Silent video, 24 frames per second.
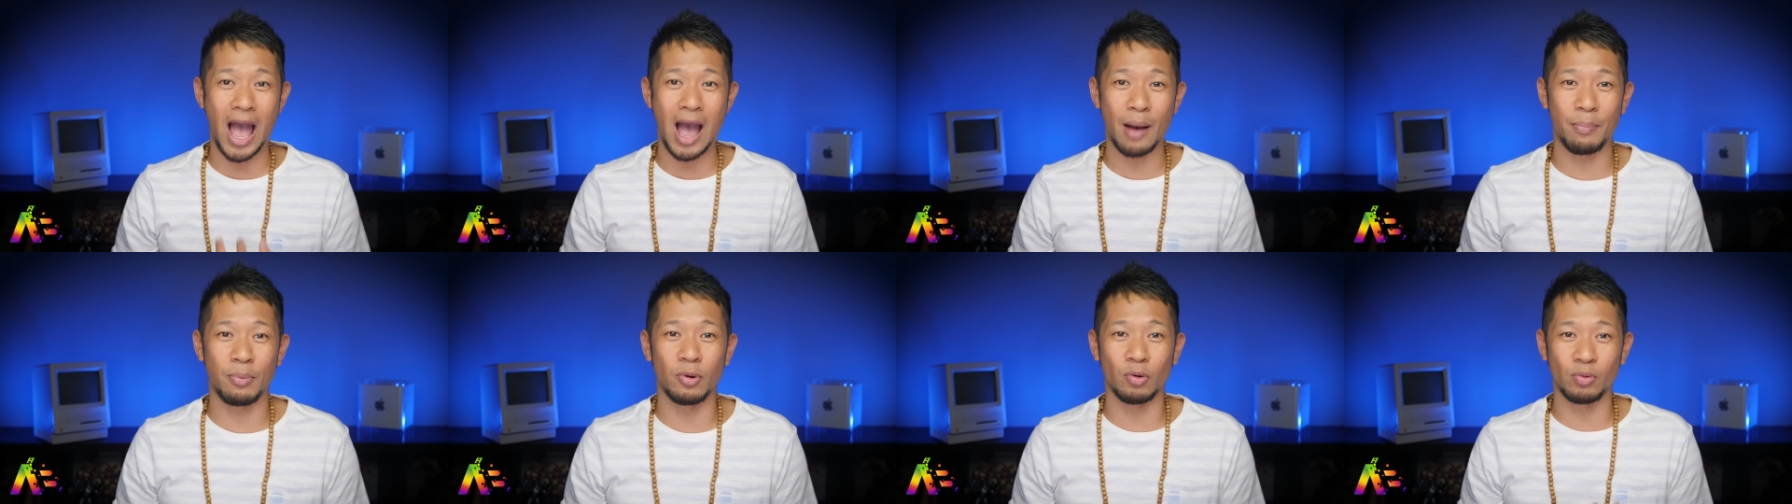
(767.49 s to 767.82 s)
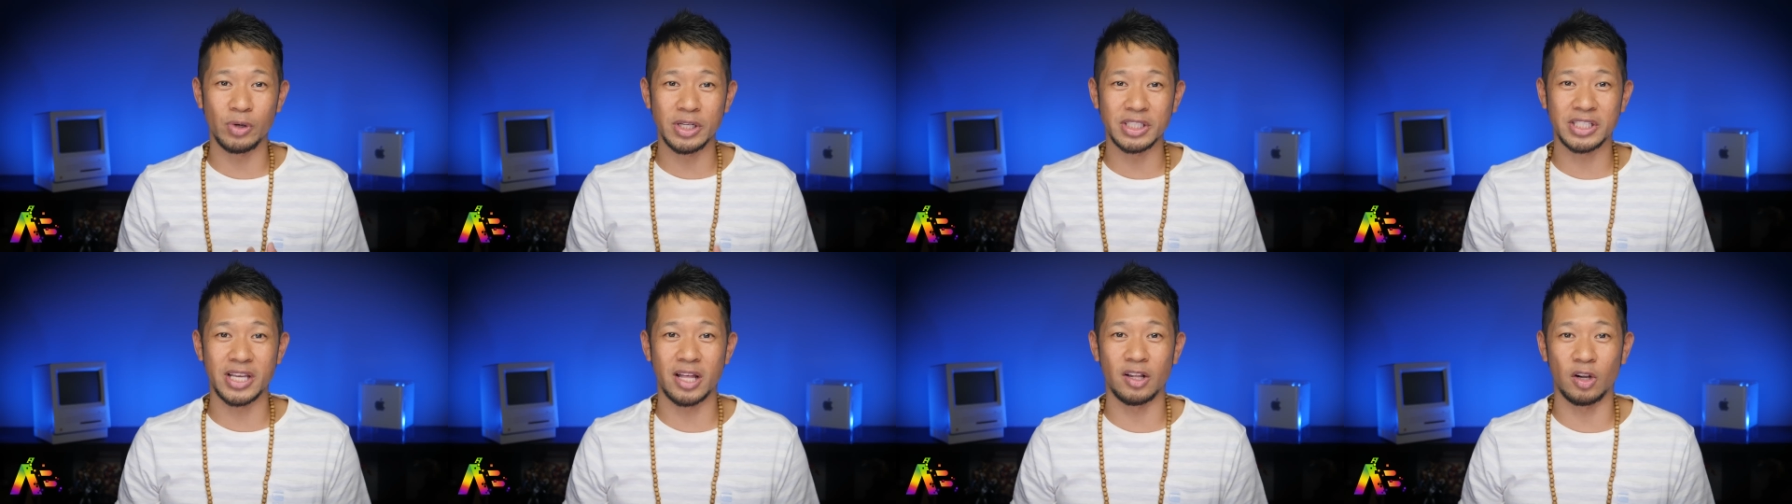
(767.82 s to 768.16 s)
Apple
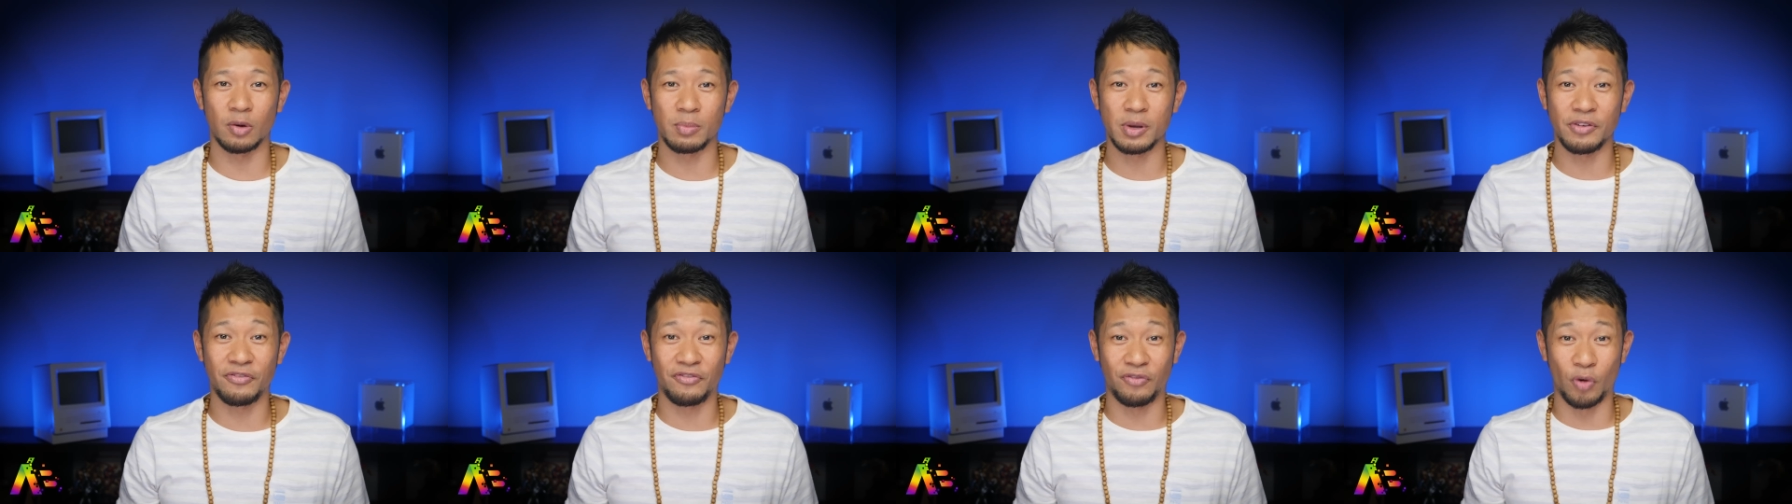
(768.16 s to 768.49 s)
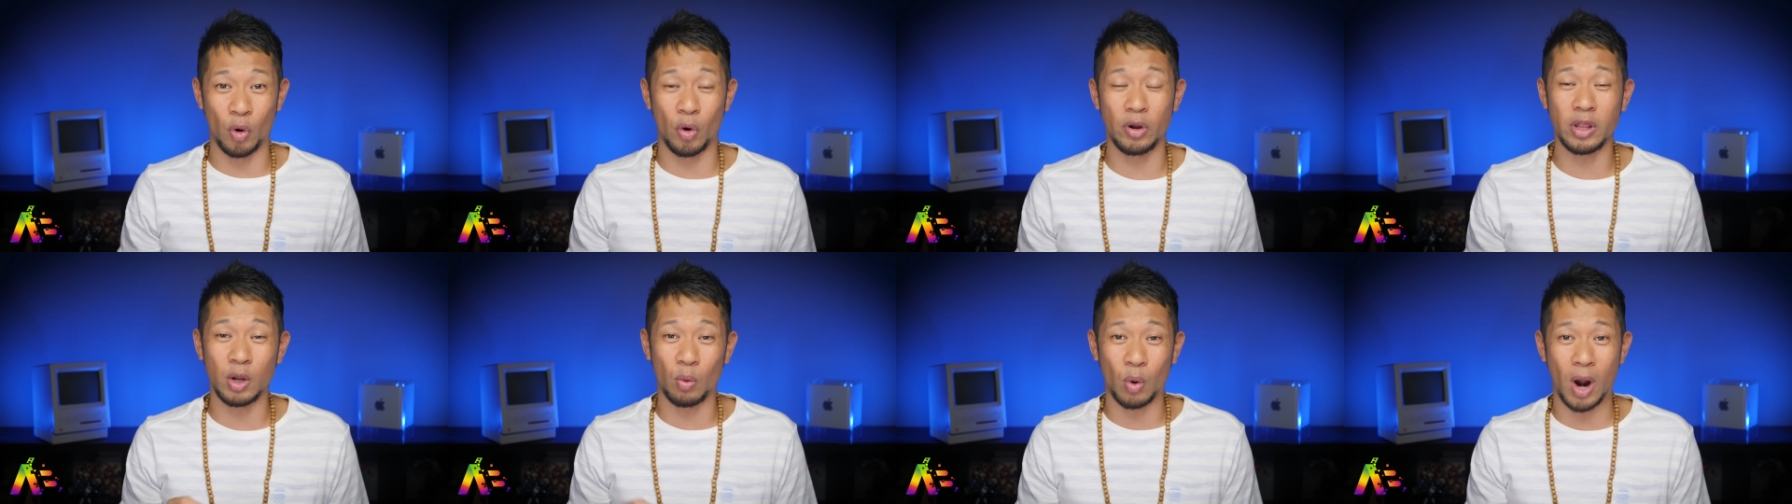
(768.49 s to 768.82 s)
retailer
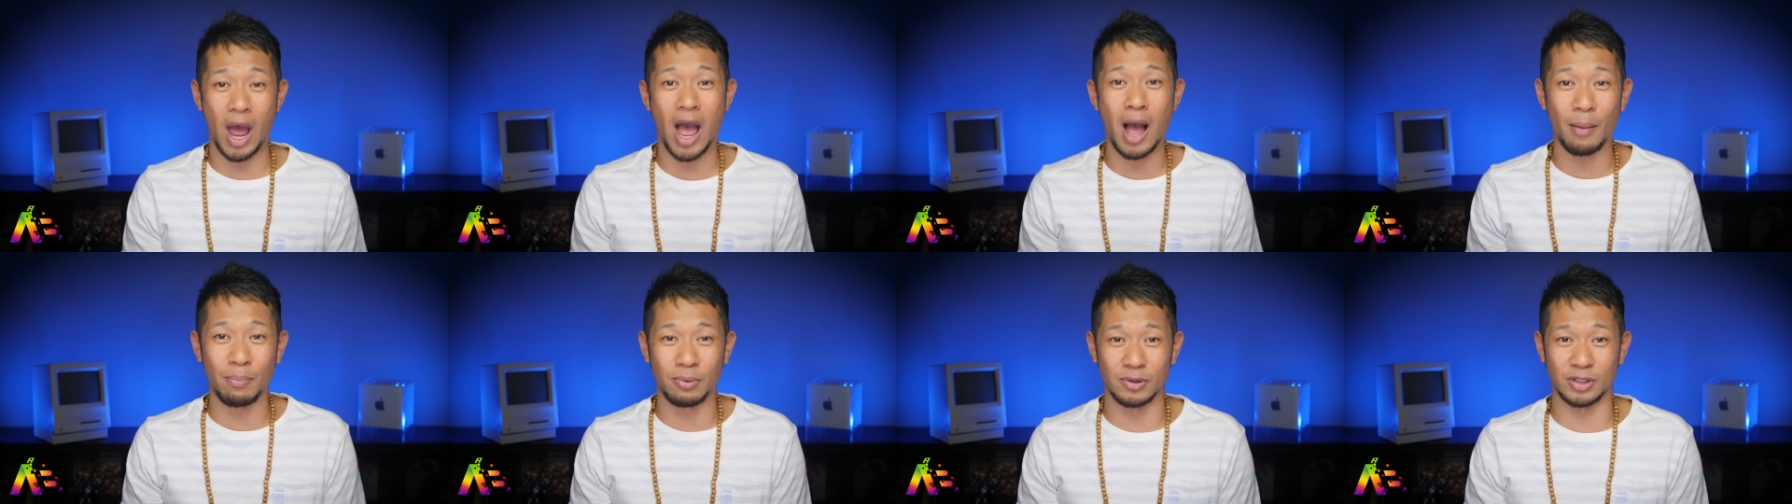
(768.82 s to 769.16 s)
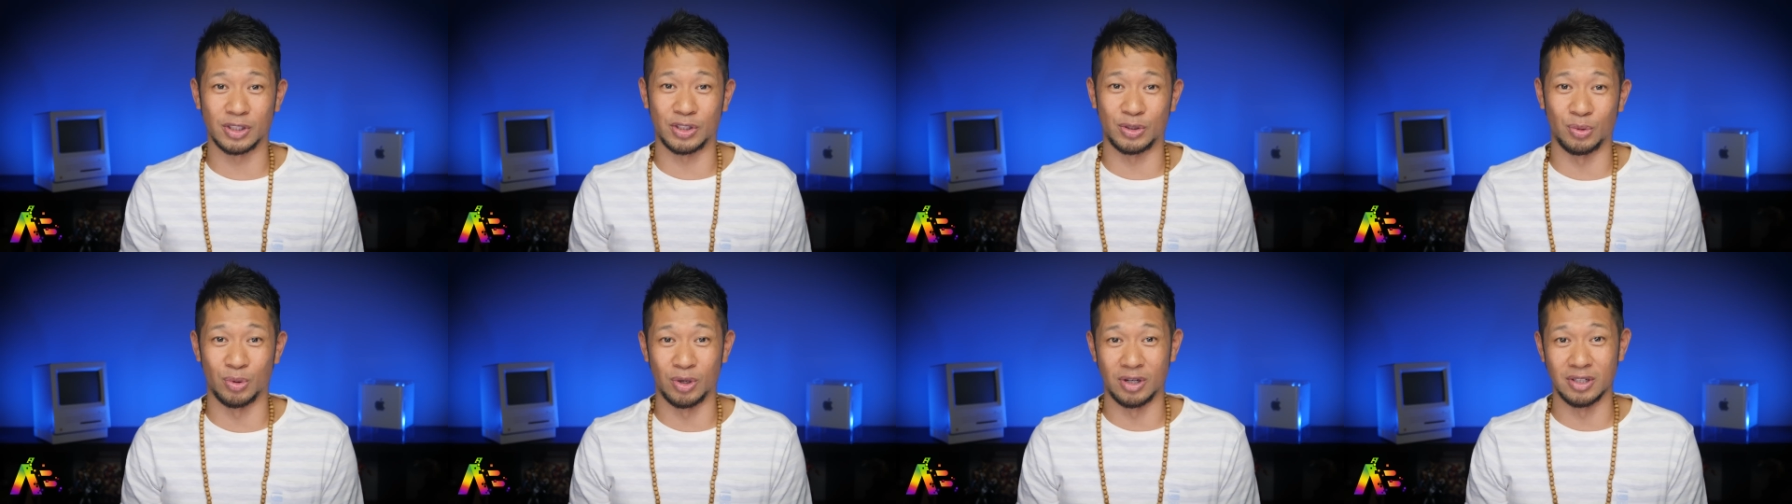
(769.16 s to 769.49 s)
before there were Apple
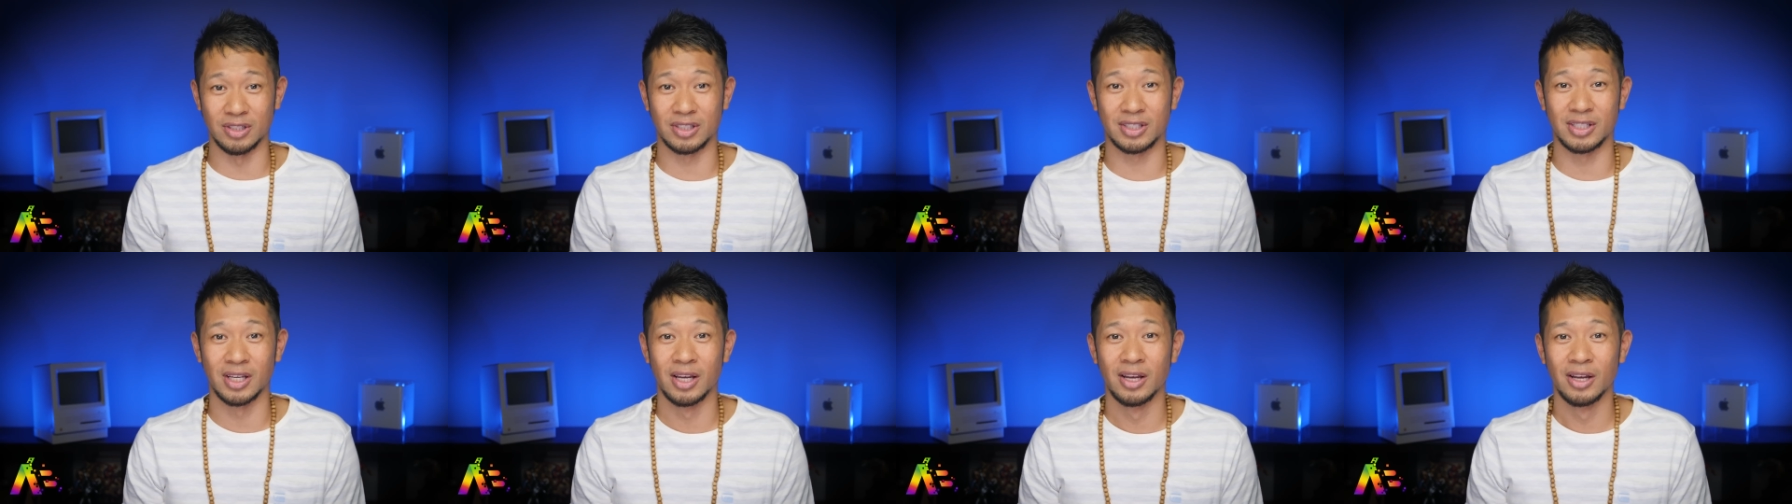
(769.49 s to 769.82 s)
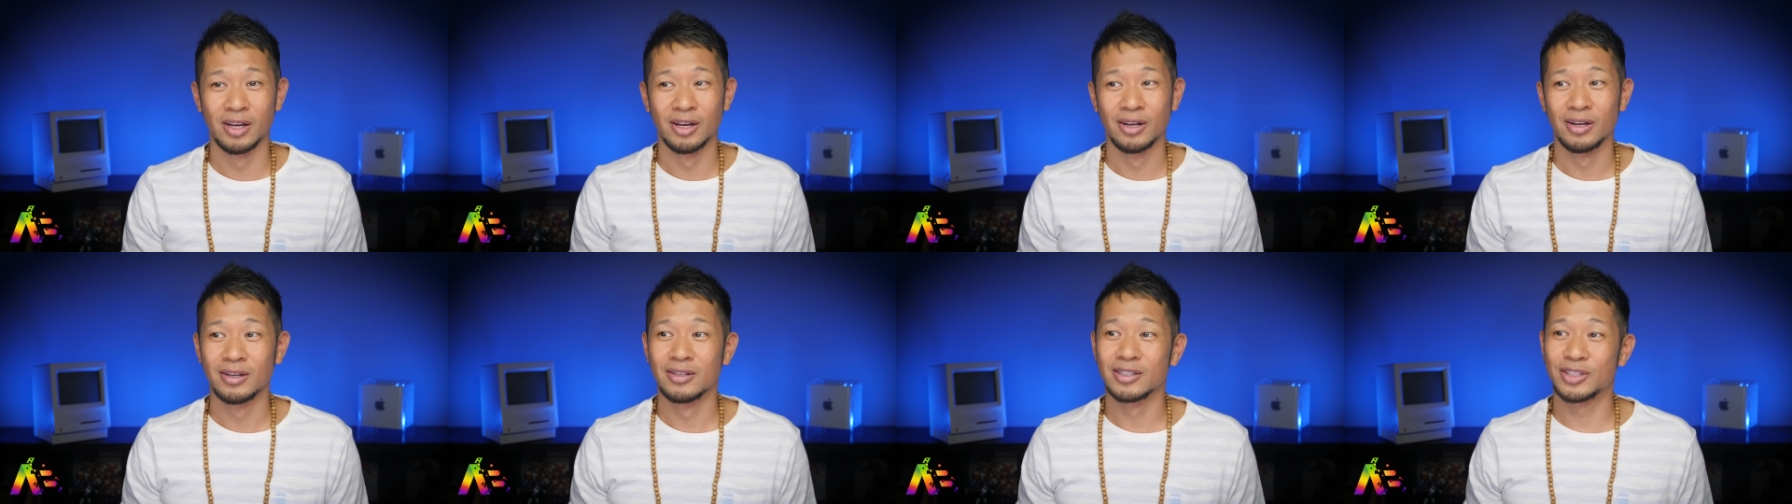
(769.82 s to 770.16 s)
stores.
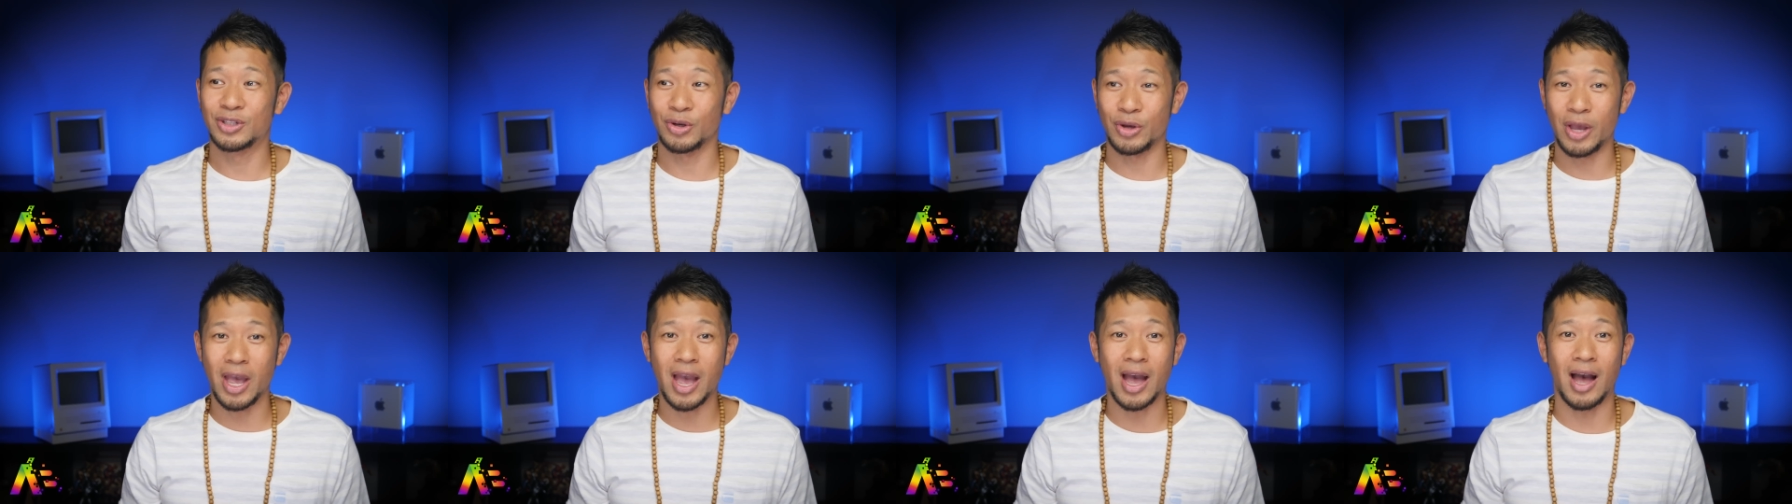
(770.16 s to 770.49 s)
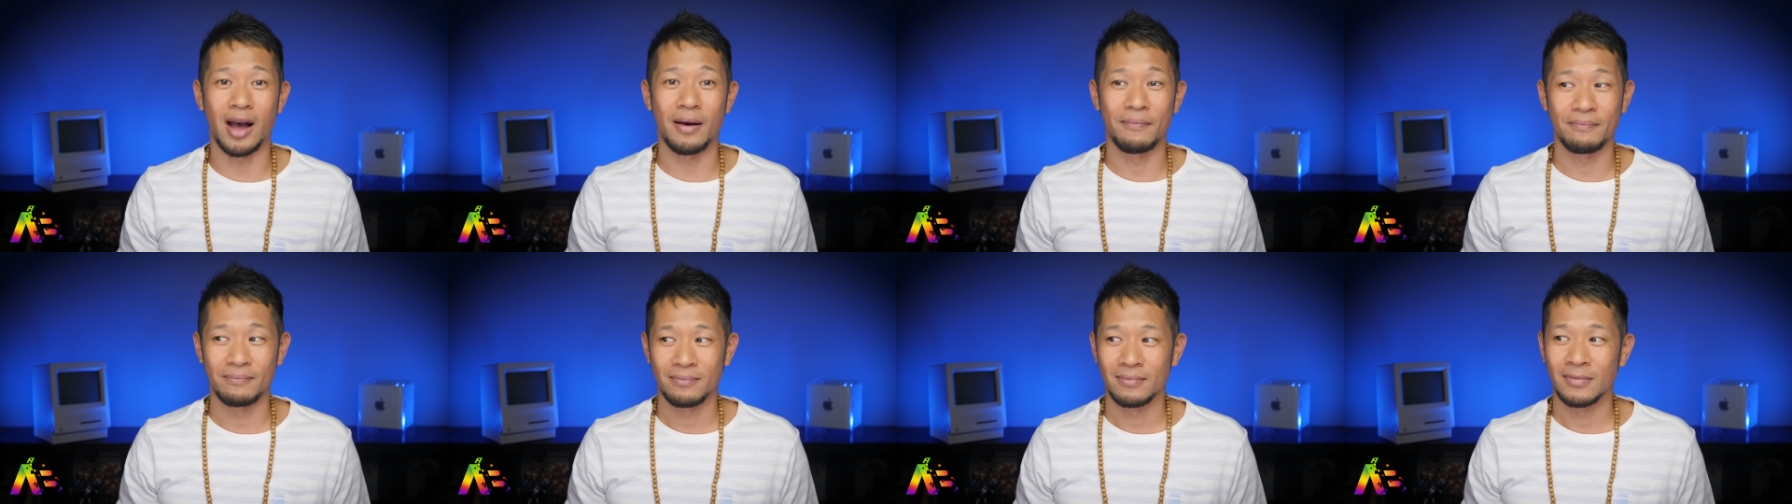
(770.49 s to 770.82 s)
So
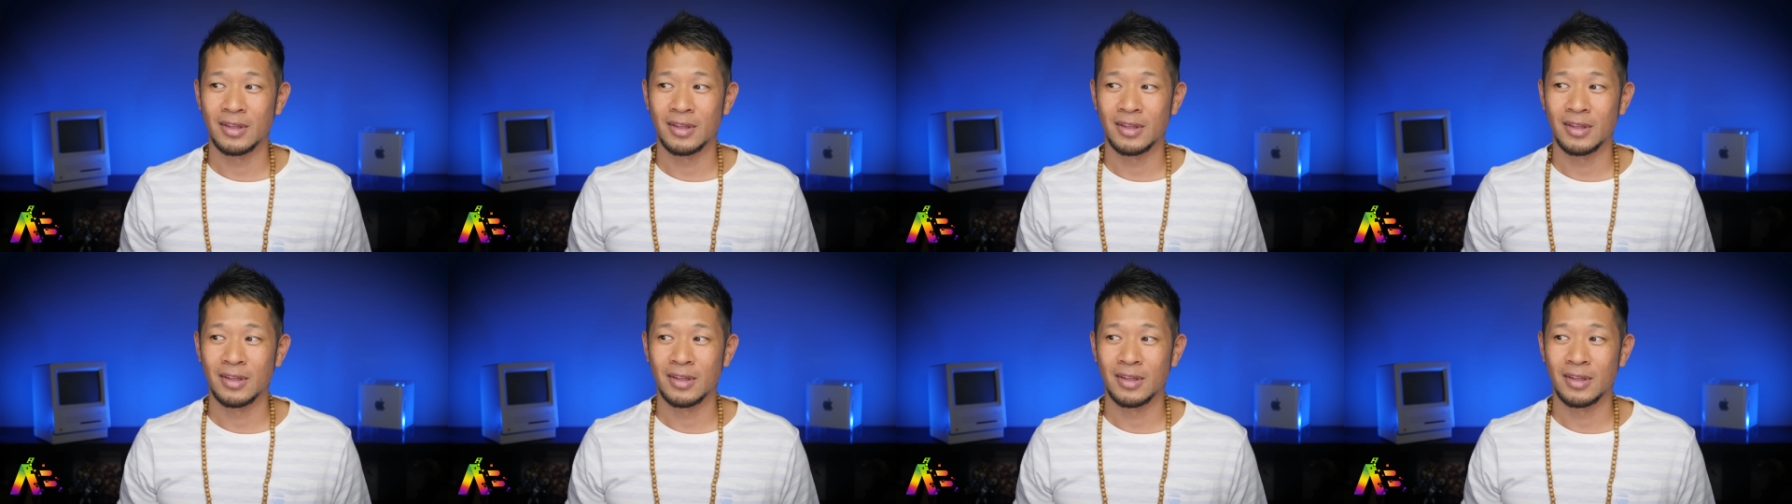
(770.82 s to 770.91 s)
yeah,